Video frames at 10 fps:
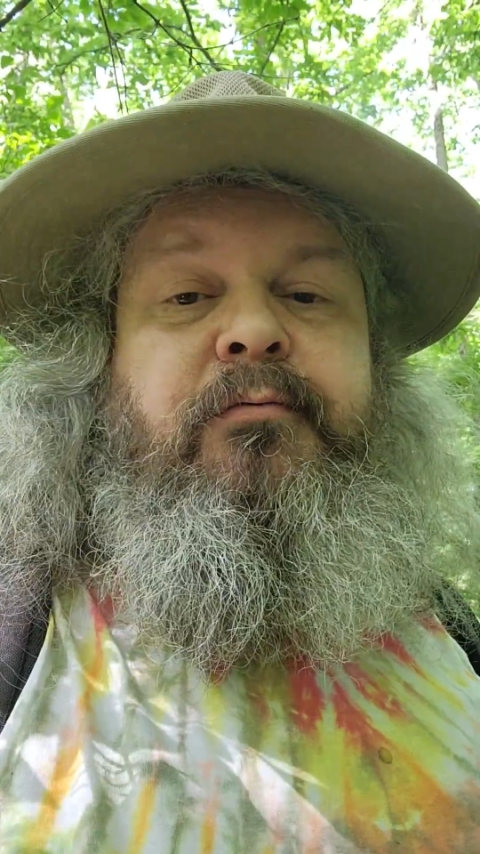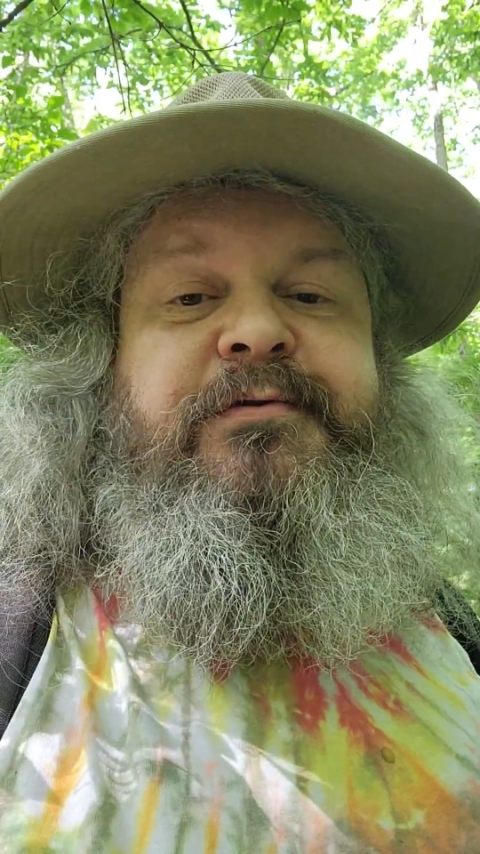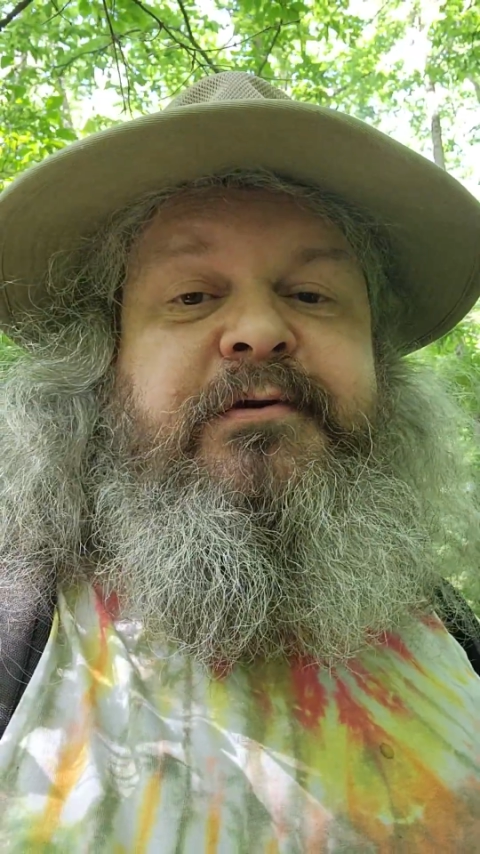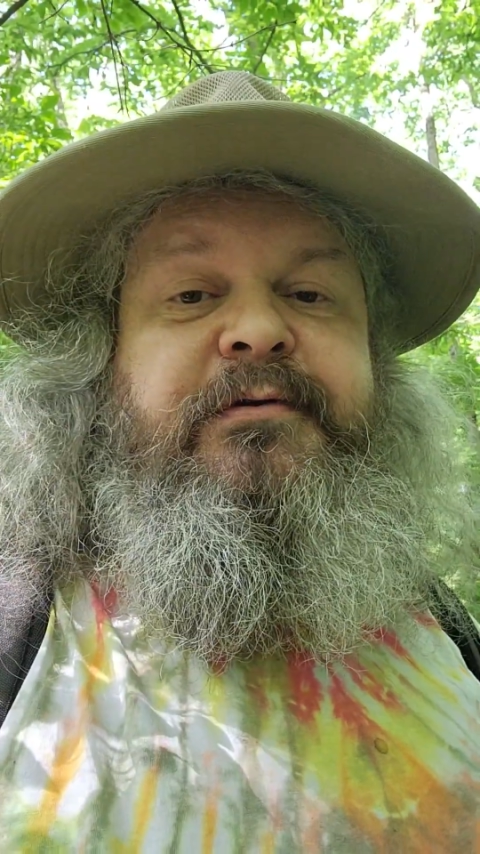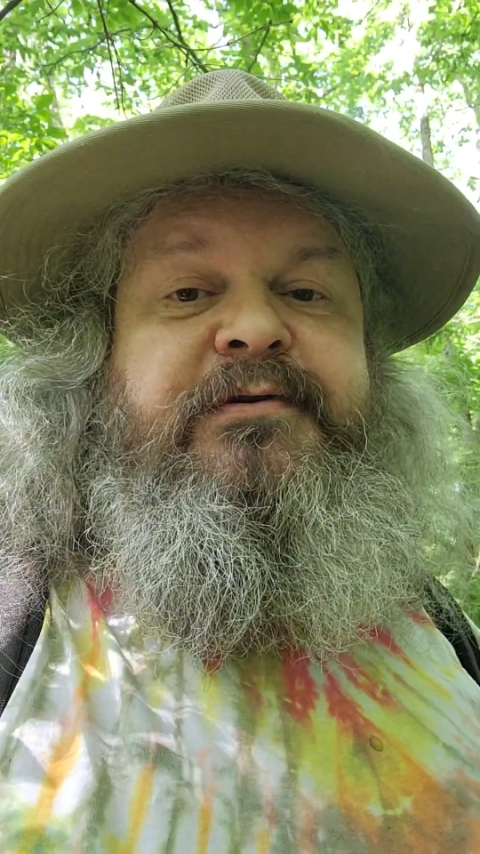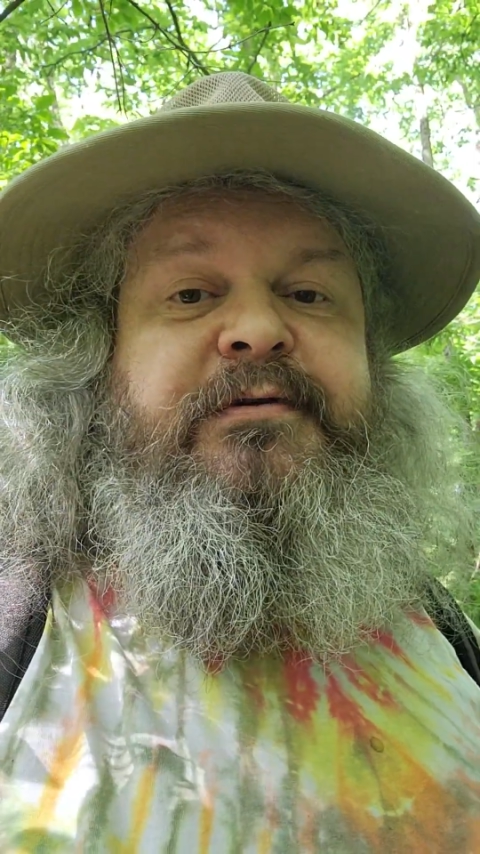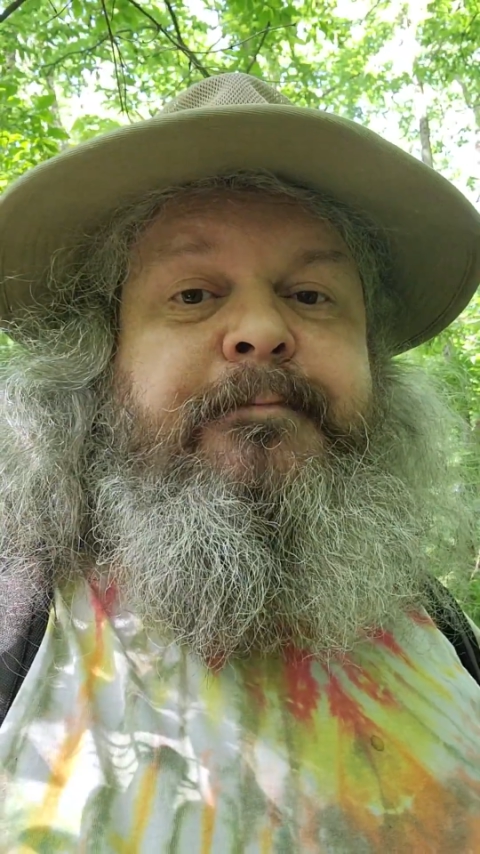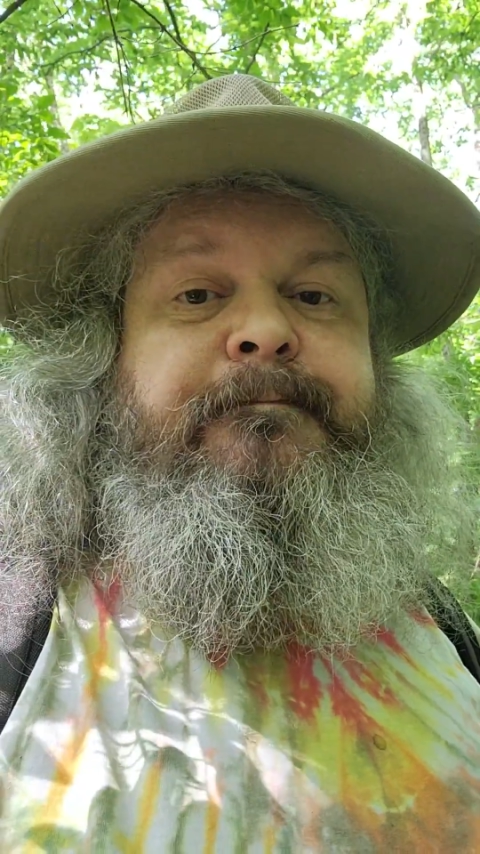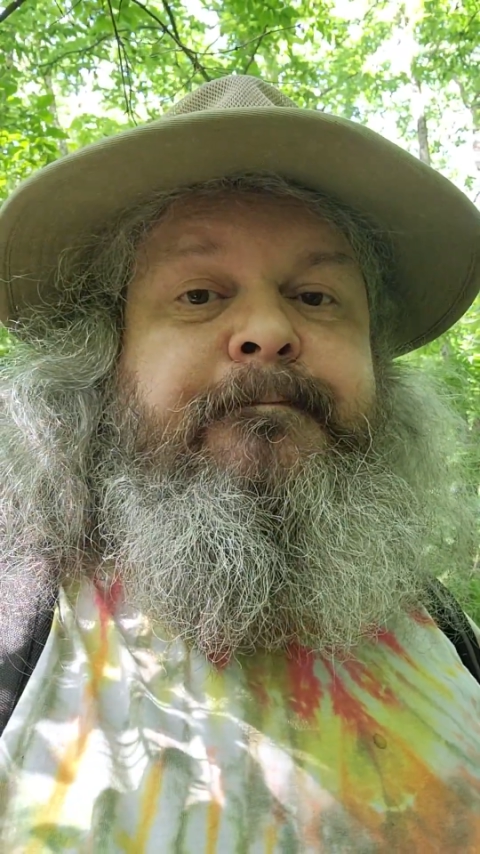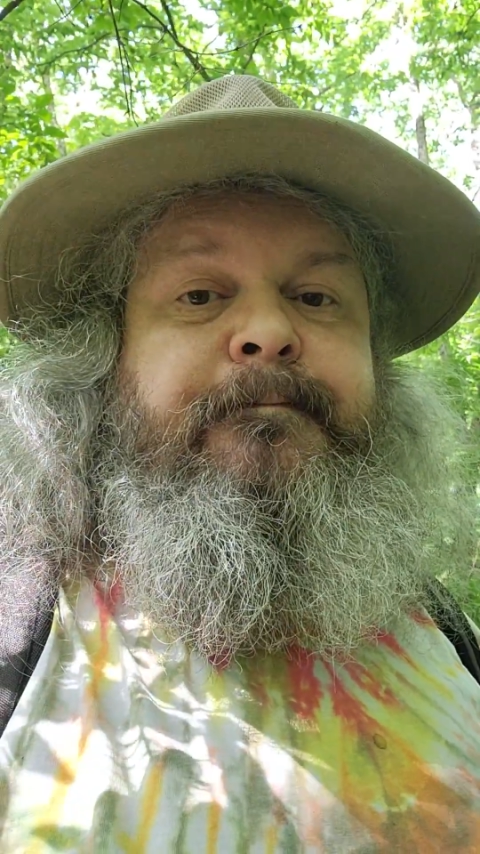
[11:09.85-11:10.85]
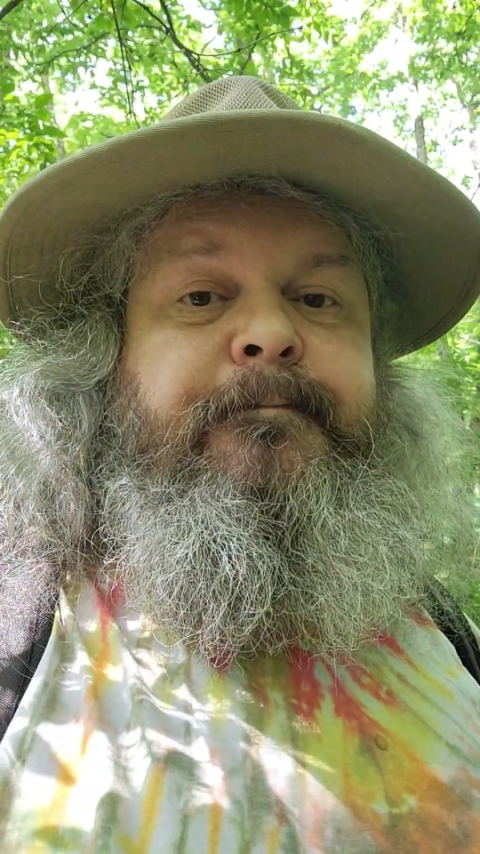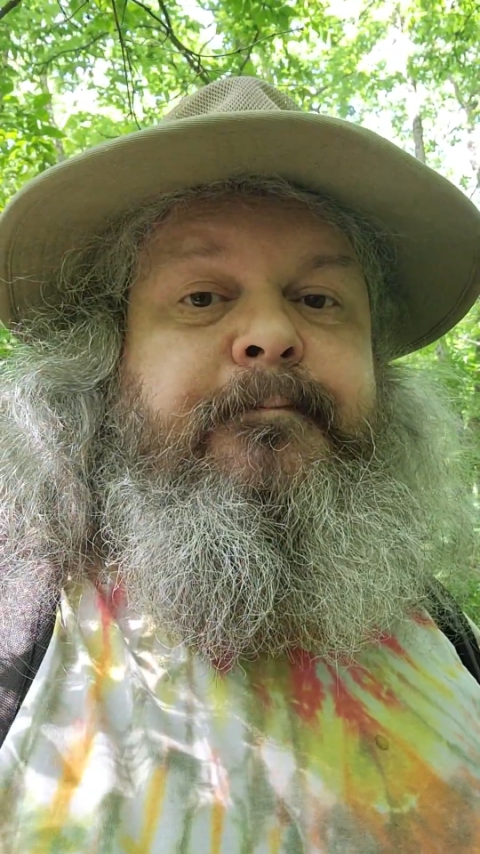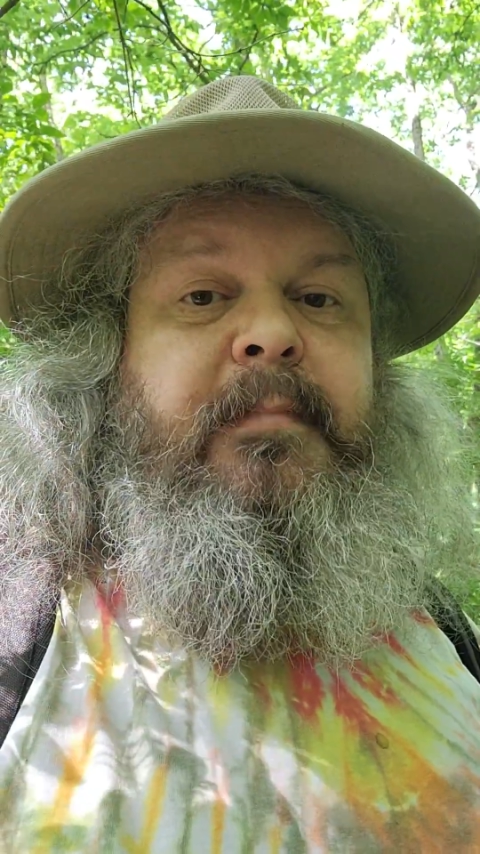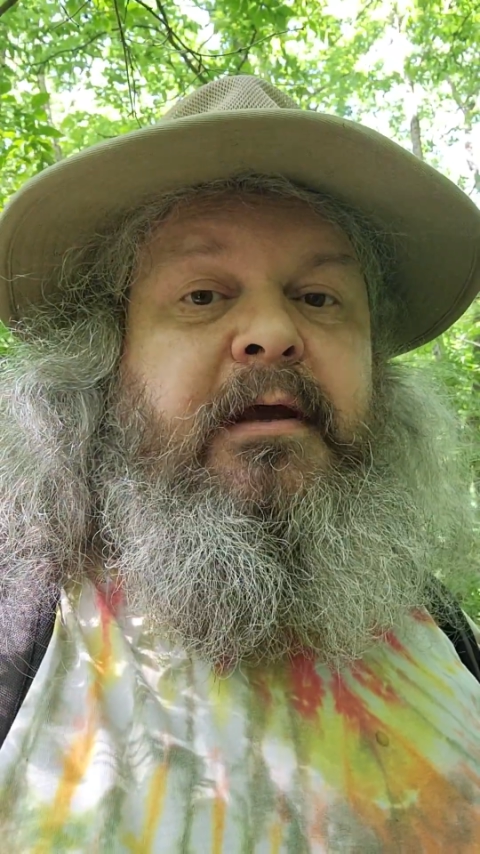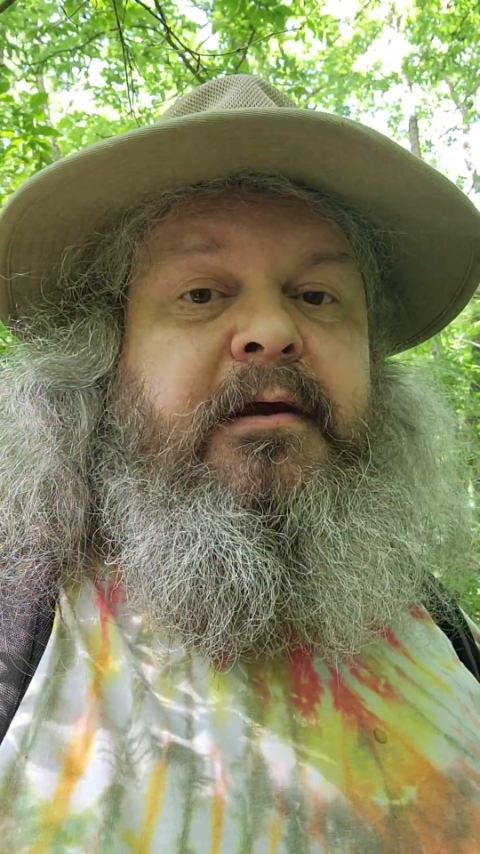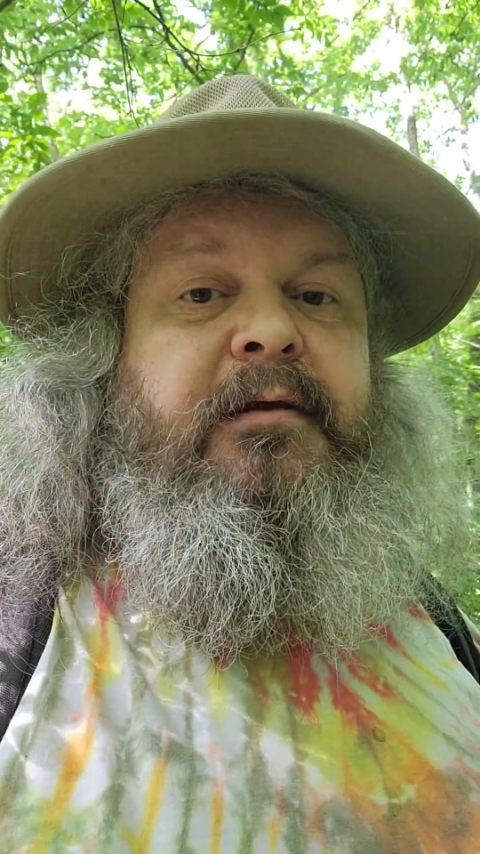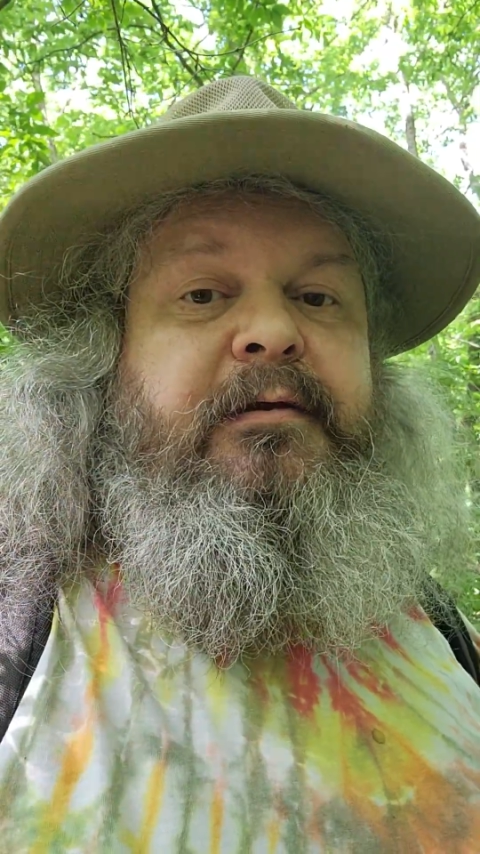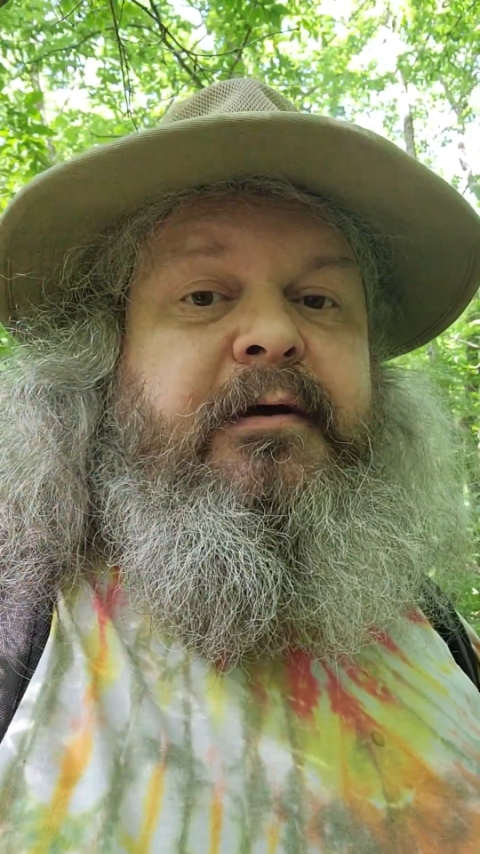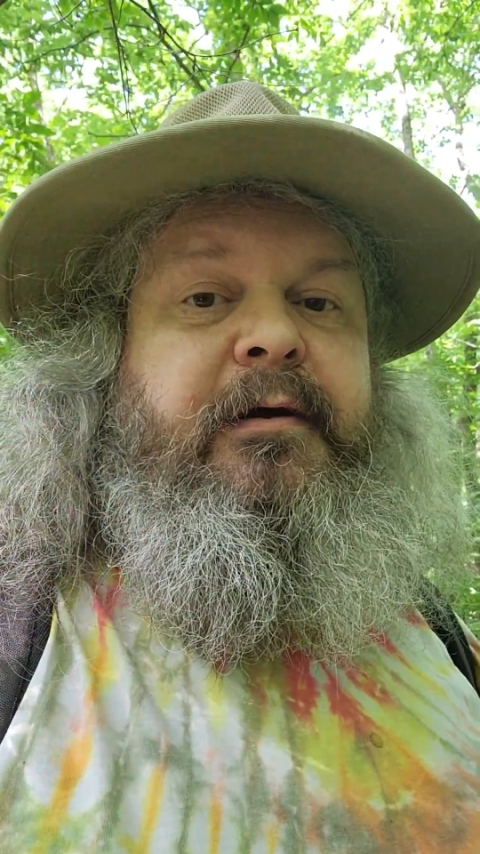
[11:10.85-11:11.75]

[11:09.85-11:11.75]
results, and you